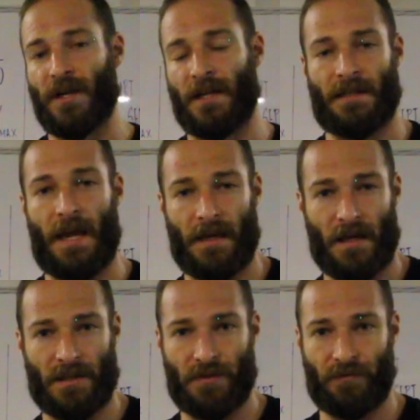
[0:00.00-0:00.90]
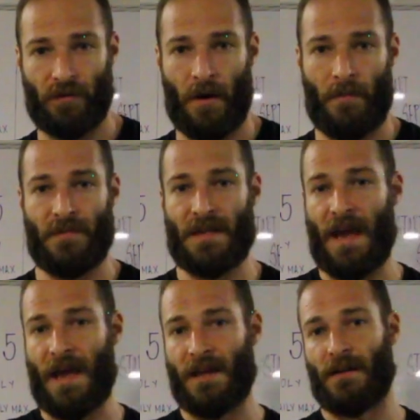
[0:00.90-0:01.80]
going to take us from the
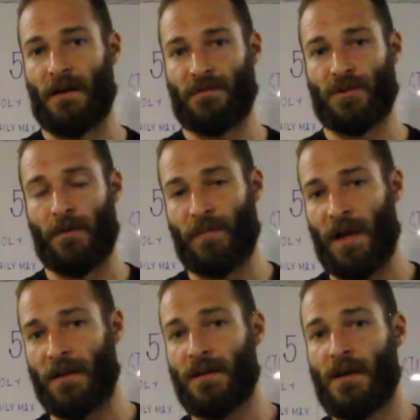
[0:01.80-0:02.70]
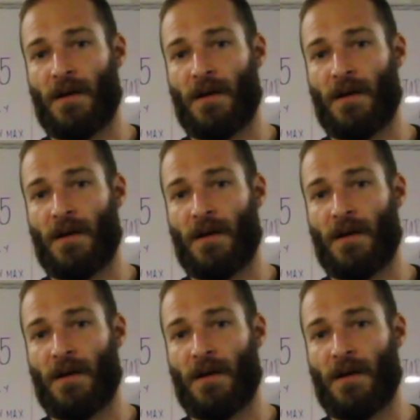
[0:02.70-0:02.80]
end of Chunben,